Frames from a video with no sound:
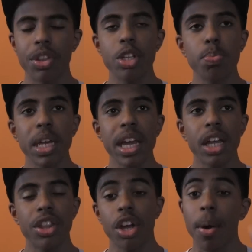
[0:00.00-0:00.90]
this
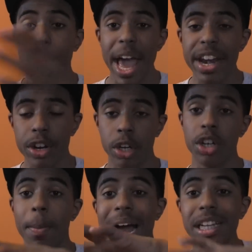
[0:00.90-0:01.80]
being the competitor
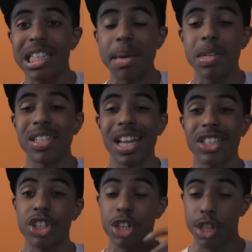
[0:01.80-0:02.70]
to my DBZ
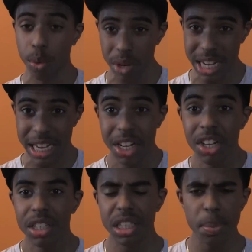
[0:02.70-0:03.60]
Legends 3,
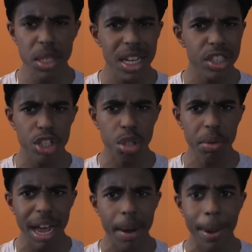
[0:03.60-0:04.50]
DBZ Legends
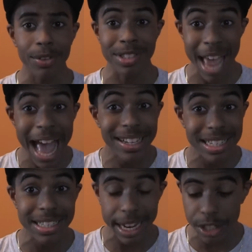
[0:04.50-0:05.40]
3 had about 10
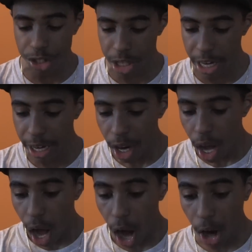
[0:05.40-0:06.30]
stages in it.
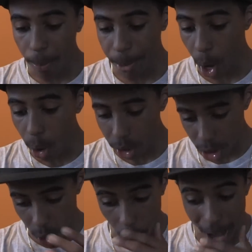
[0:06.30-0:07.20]

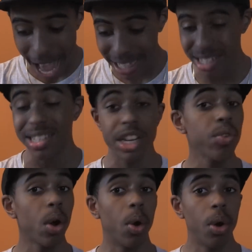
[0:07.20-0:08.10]
Naruto has
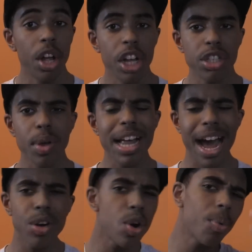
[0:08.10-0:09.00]
0. So
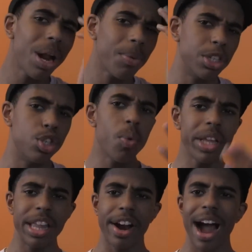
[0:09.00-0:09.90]
I don't know what I was
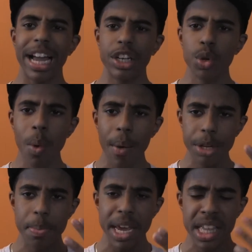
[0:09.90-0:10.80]
doing there. I knew I
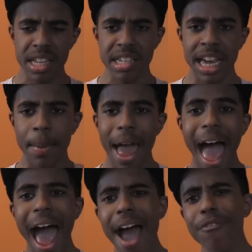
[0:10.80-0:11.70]
was making this game
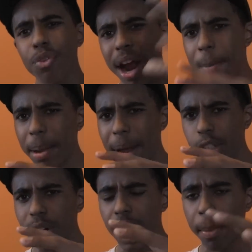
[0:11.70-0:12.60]
after I made
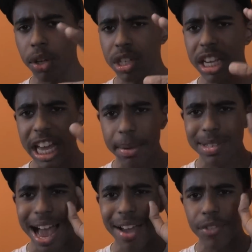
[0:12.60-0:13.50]
my Dragon Ball Z
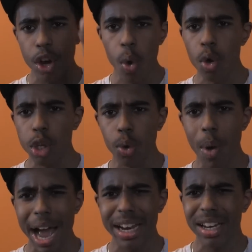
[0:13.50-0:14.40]
games. I have no clue
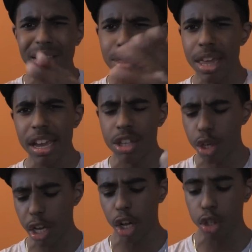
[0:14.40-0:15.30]
why I didn't think
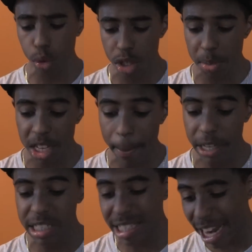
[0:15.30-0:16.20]
to include some type
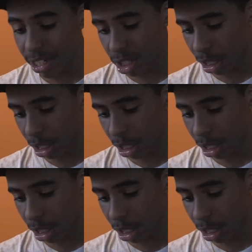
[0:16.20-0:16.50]
of stage